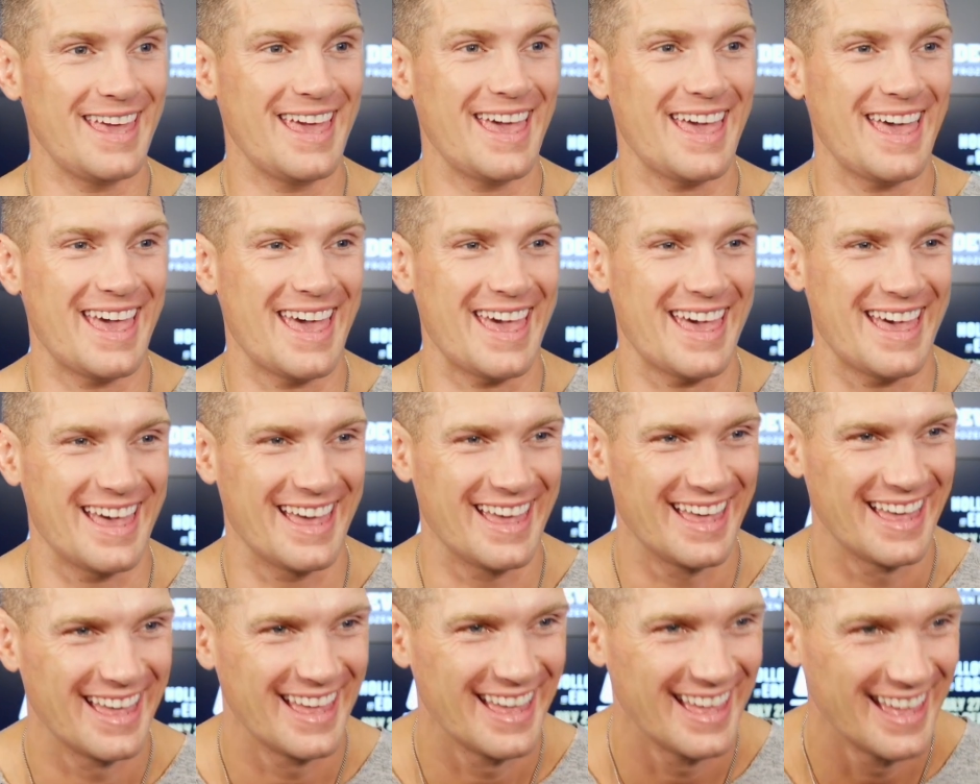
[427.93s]
yeah. Now
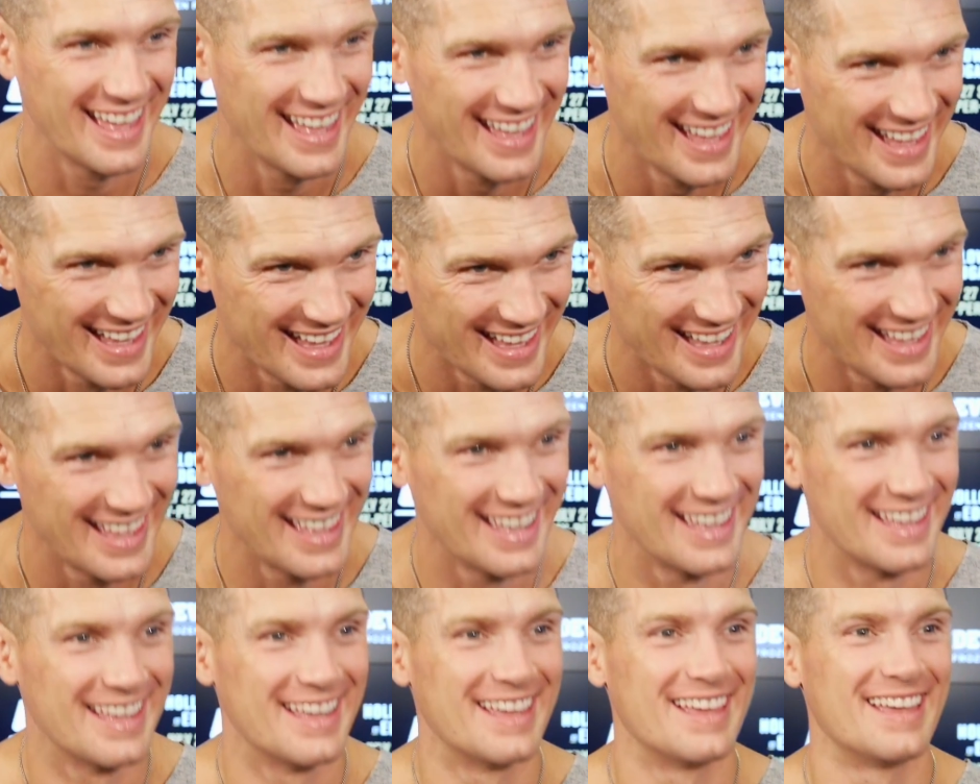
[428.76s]
Masvidal's in a better
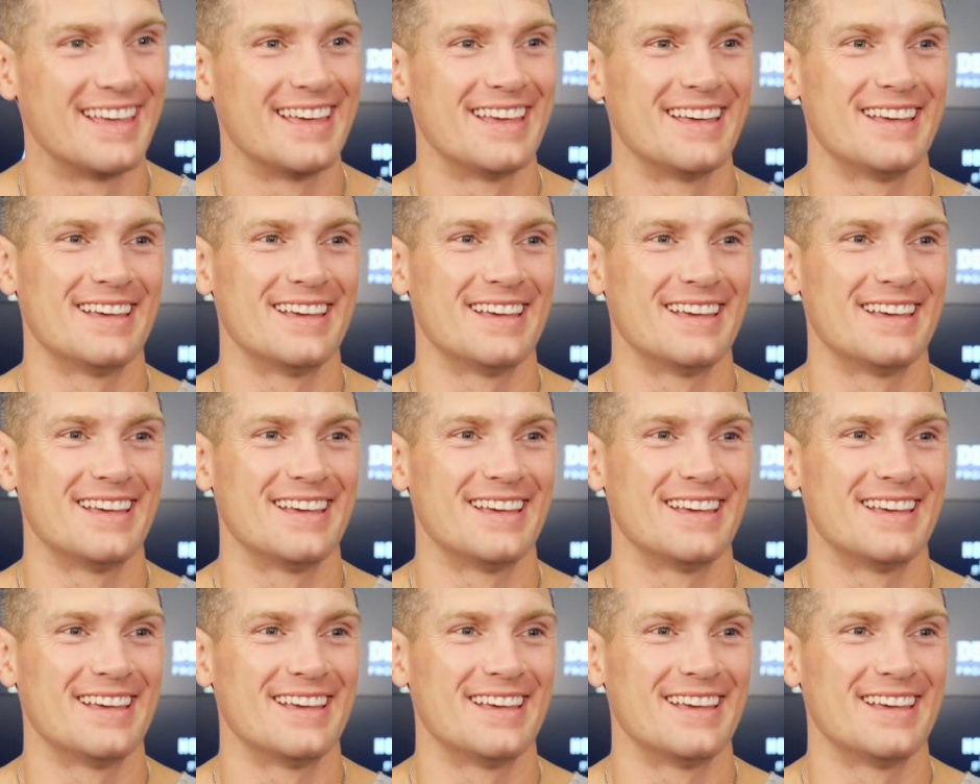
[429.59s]
position than him.